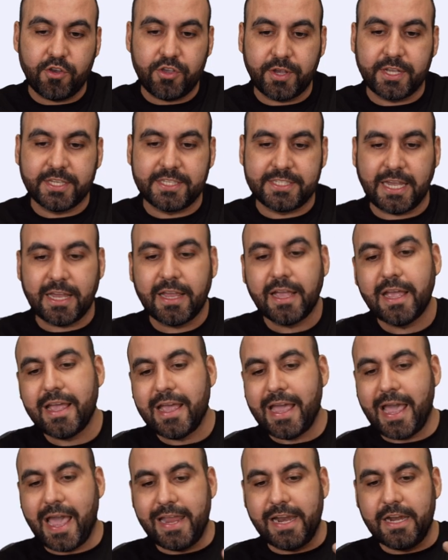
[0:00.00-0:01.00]
you could say,
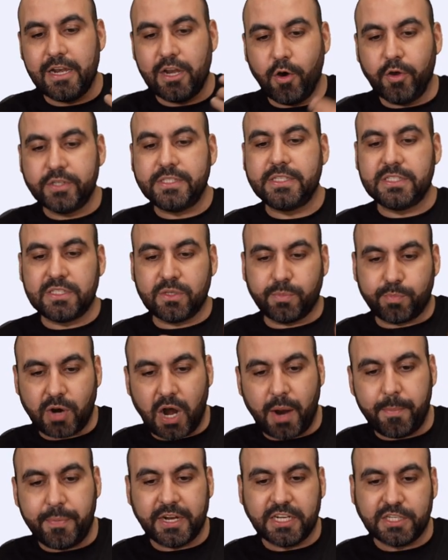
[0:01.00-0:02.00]
and it notices the
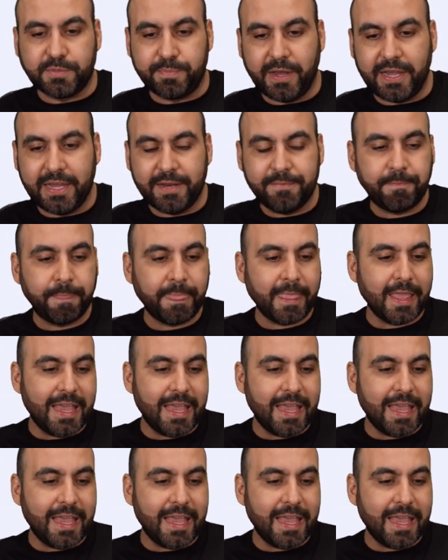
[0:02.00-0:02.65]
properties button.